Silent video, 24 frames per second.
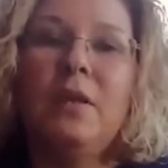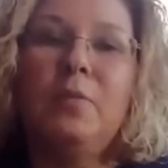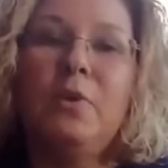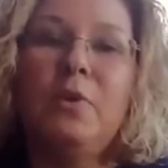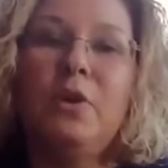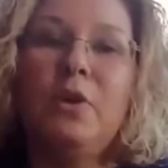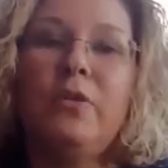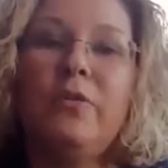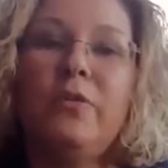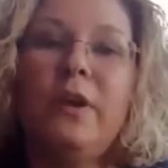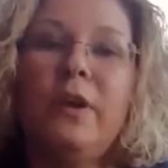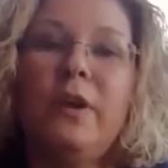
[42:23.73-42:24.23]

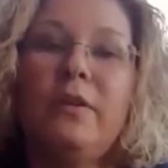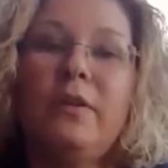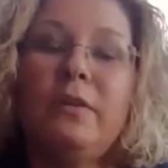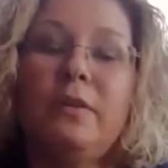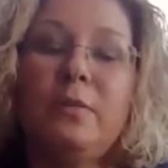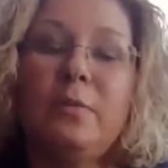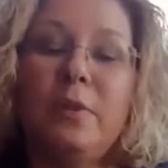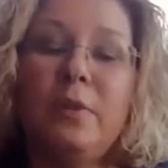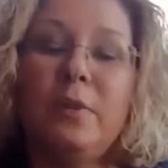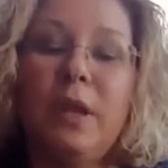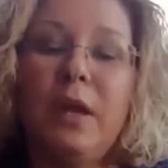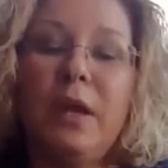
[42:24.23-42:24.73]
purifies
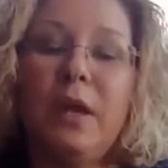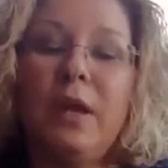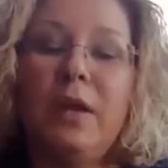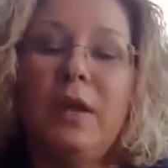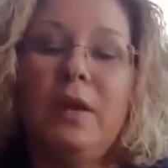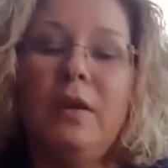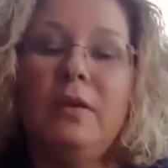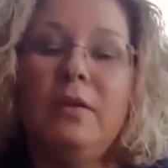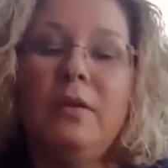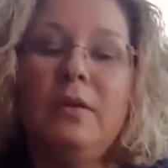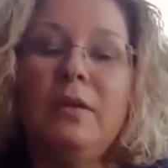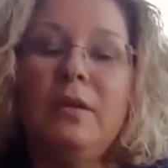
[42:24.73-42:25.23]
the
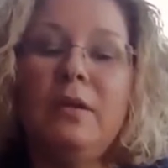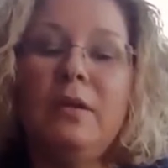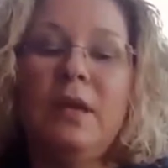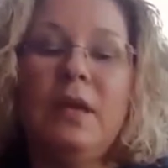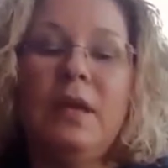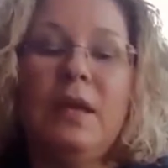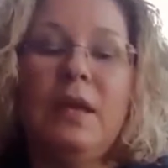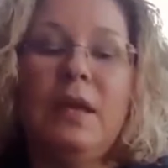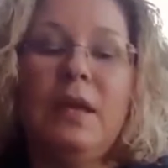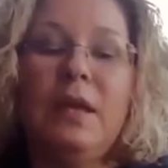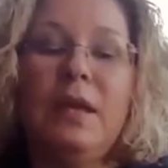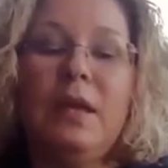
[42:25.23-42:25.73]
blood.
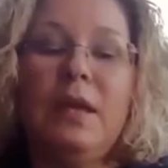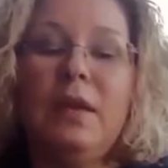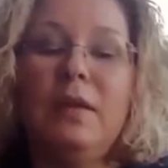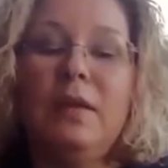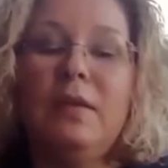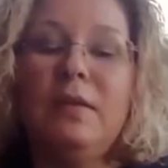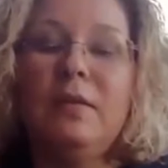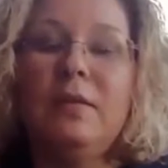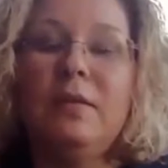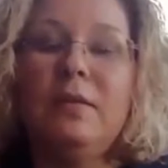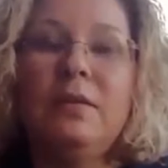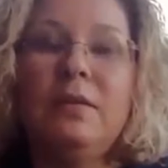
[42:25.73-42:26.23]

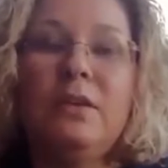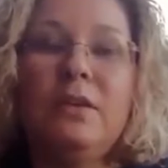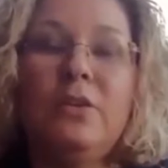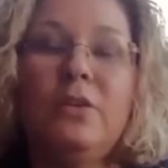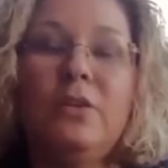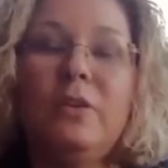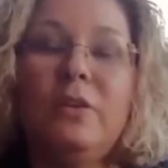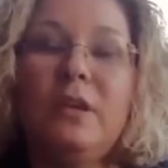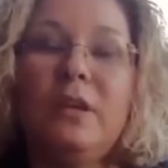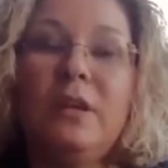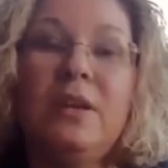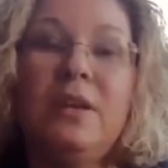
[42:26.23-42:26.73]
It's
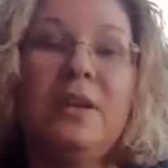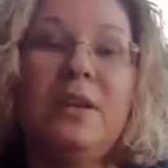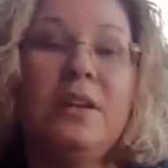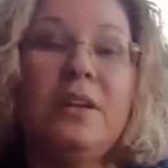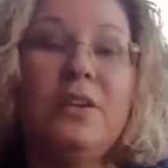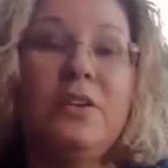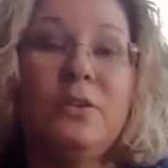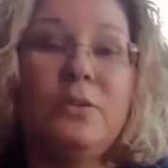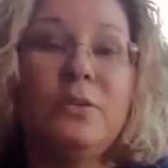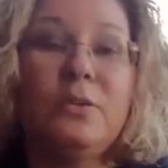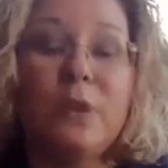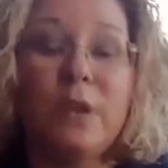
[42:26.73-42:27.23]
used in
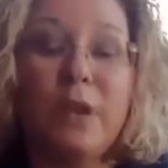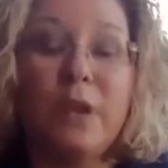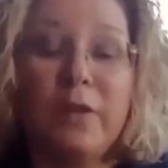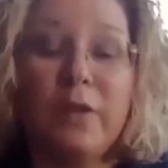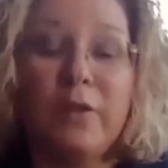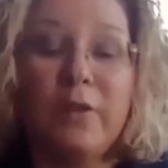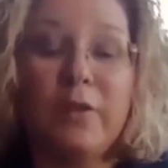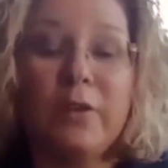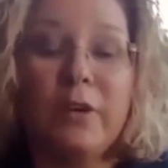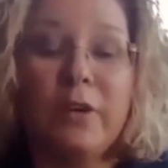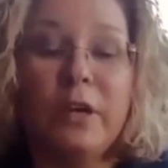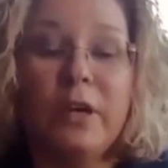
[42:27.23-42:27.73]
addiction
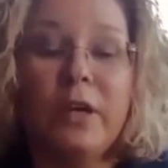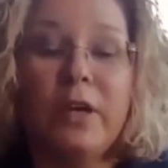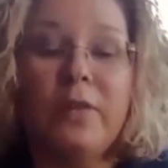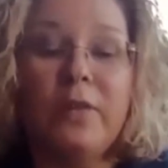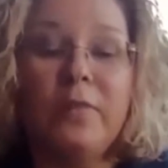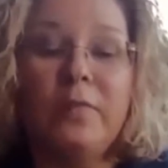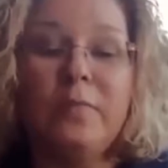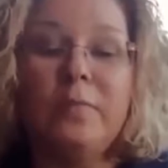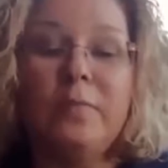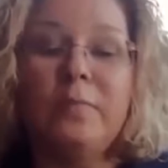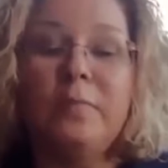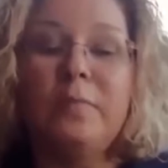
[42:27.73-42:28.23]

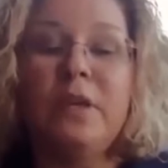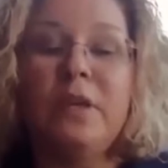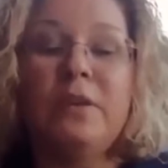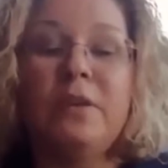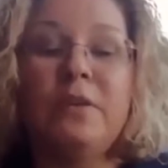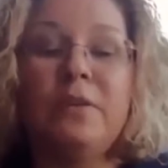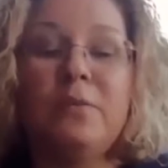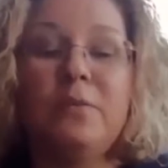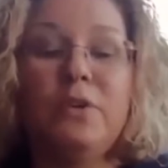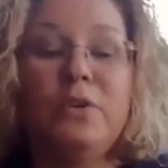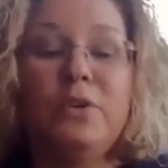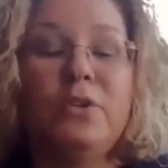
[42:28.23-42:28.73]
recovery because
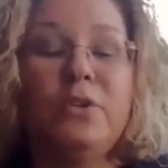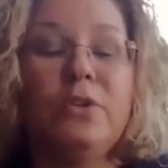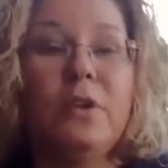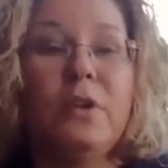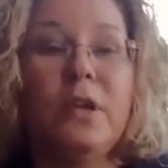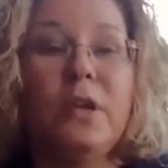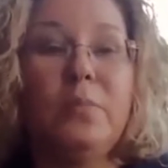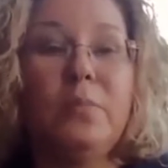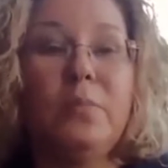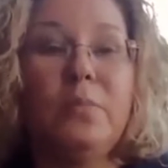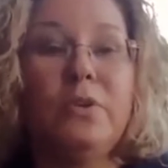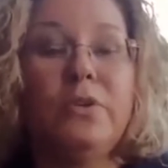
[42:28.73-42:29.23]

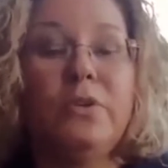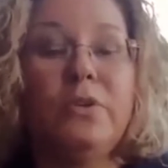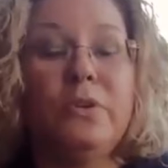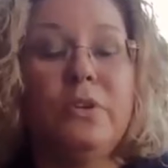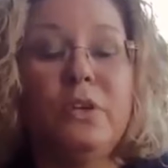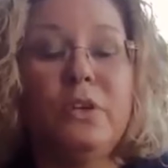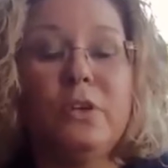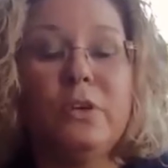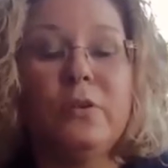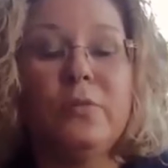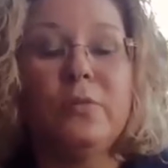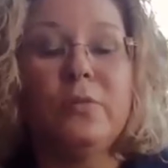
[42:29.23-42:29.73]
it boosts
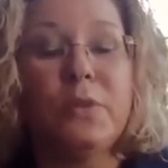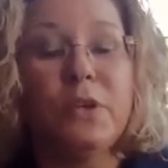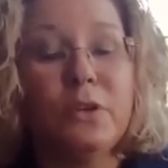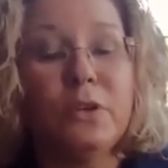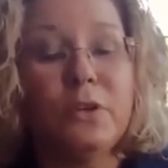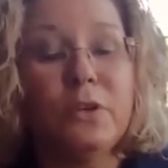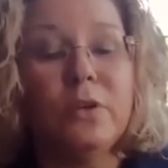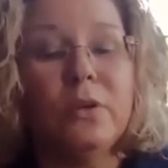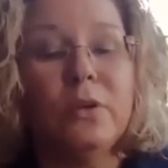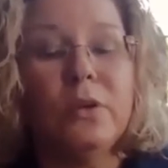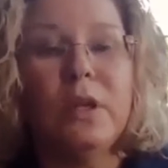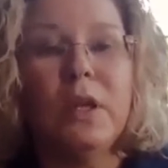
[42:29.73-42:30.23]
your
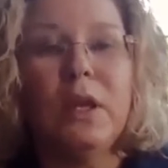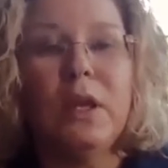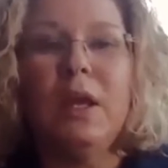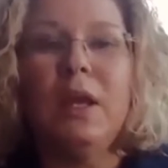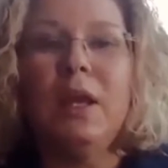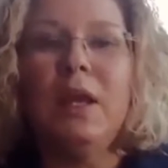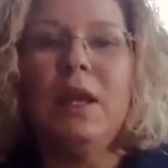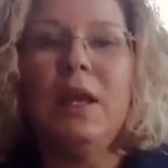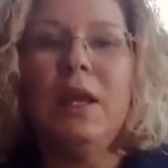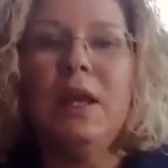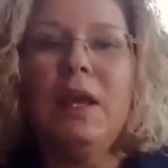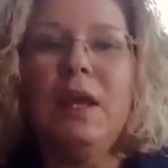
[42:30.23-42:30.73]
mood.
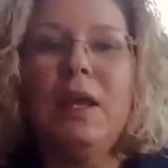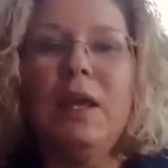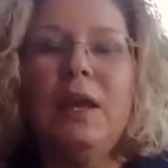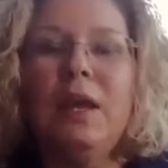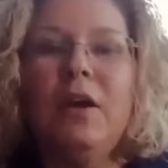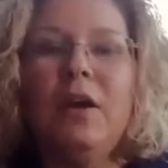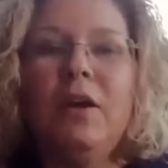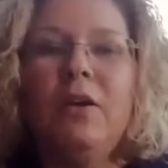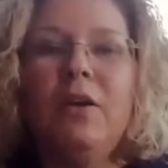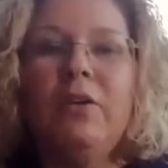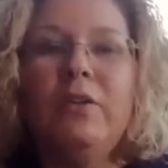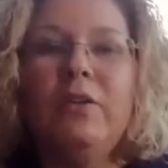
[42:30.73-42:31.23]
It
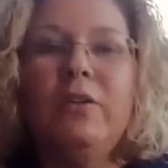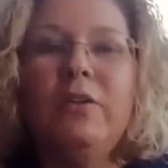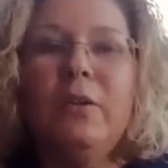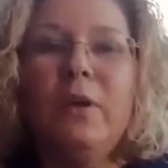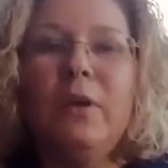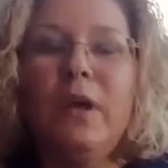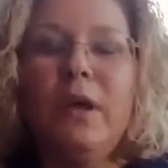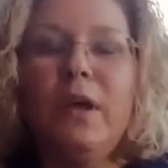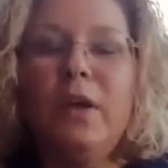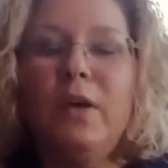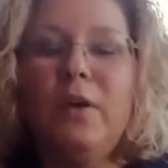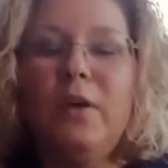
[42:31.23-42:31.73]
also
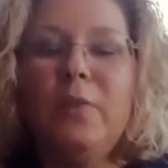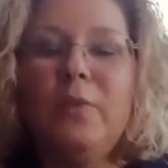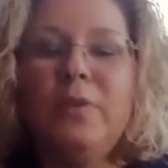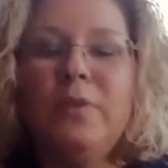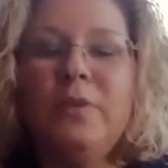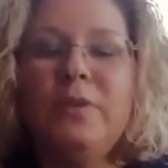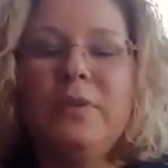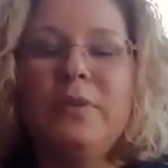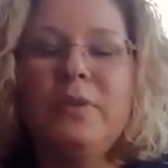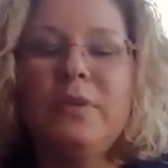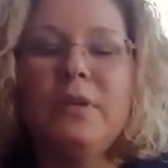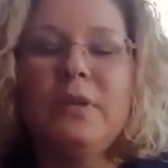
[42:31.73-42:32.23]

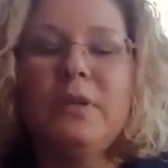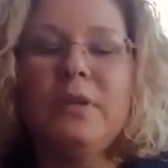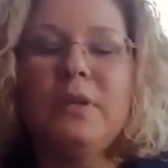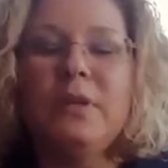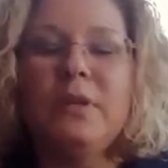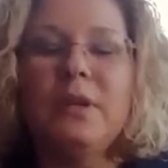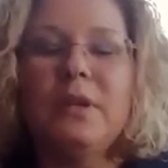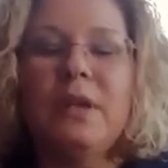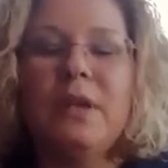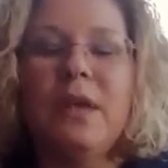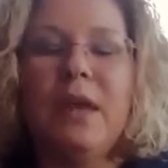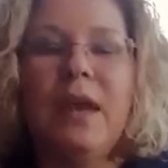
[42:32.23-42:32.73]
helps
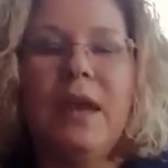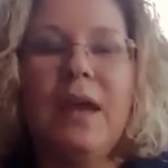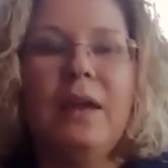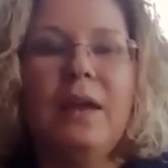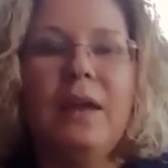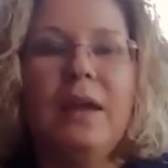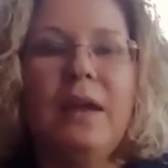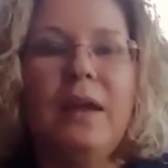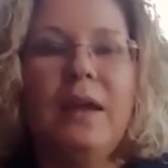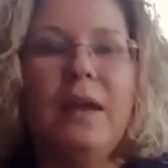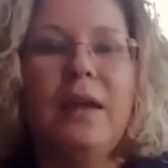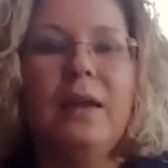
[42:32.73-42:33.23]

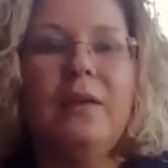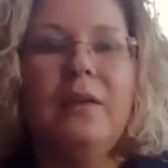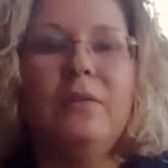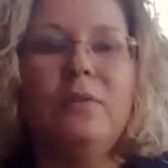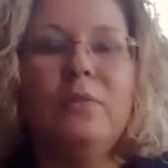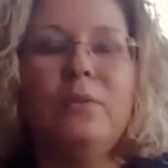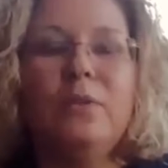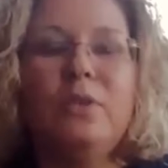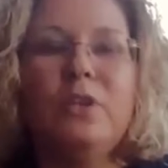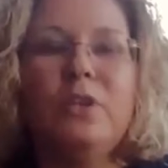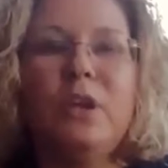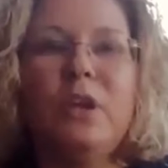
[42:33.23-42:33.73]
catalase,
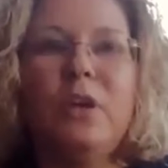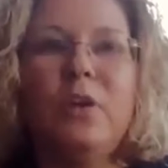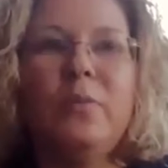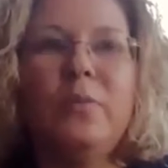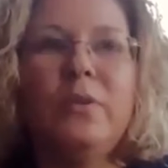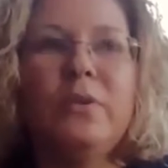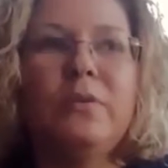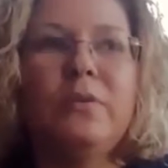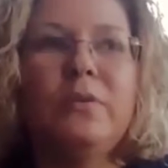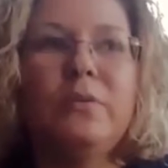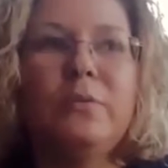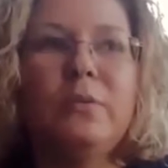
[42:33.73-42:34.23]
which
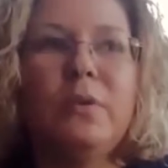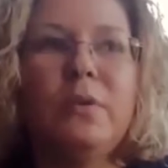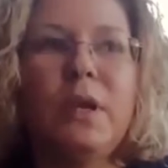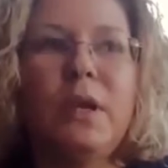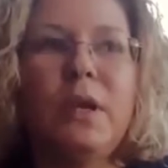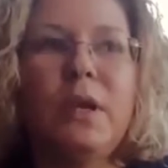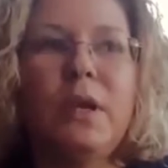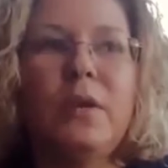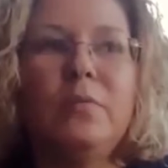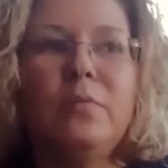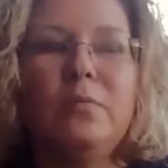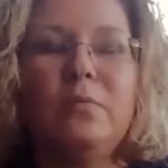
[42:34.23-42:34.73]
helps
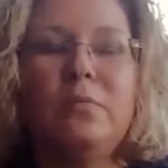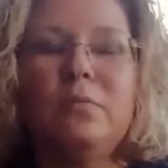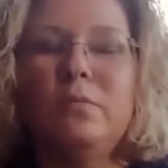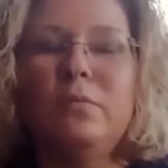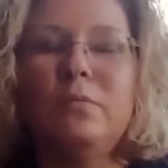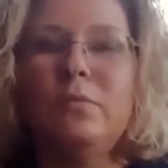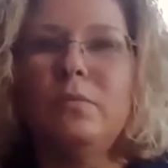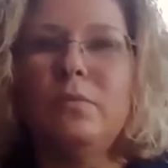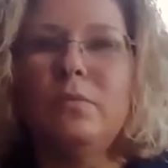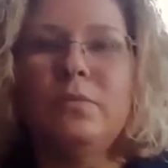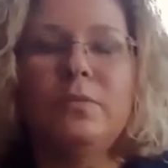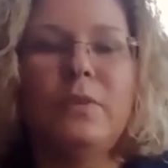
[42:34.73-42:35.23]

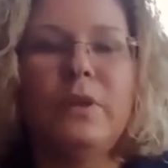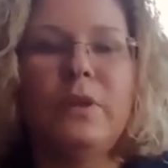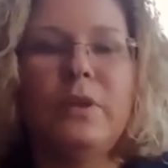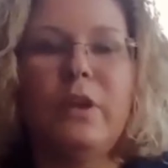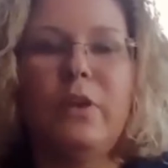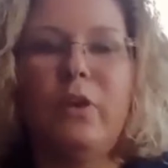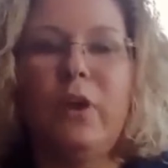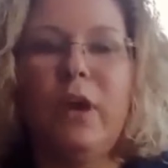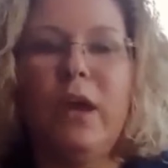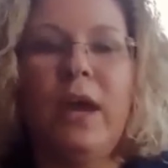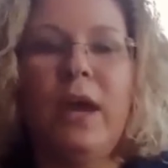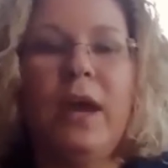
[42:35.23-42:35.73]
when the
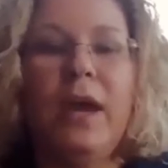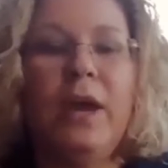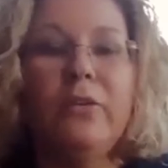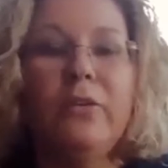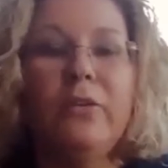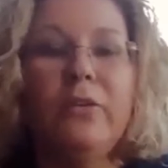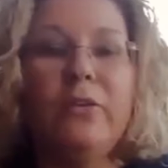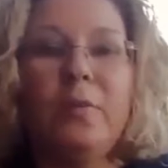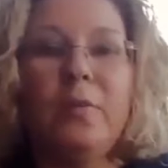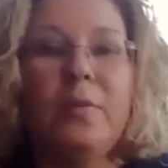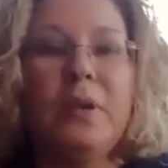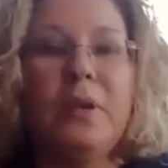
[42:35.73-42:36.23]
gray hair
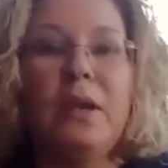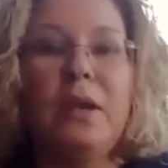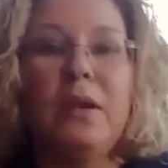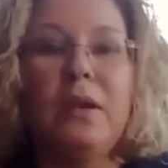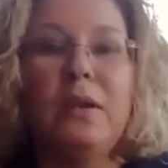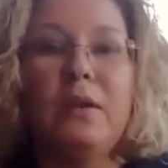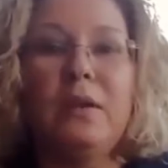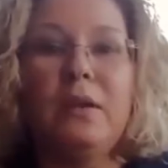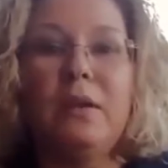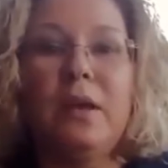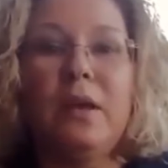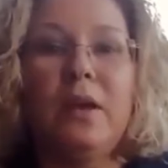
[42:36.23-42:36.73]
is coming
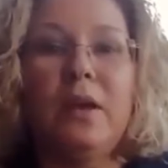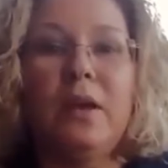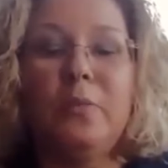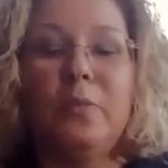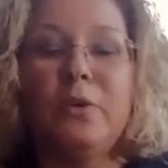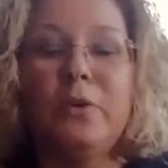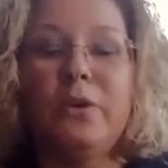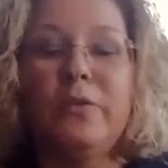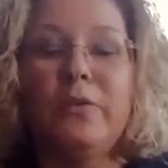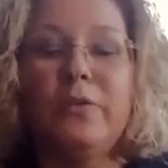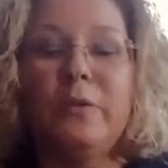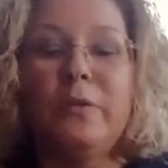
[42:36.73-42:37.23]
in to help
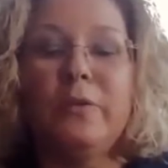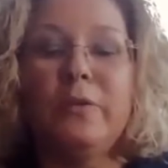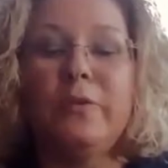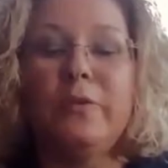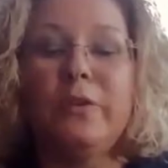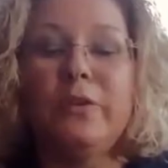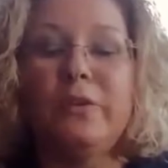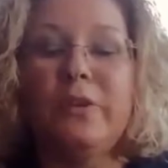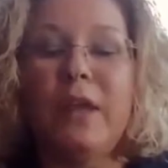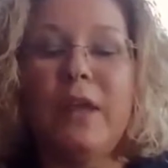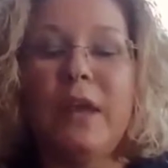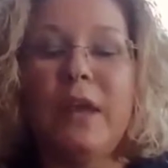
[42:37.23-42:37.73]
reverse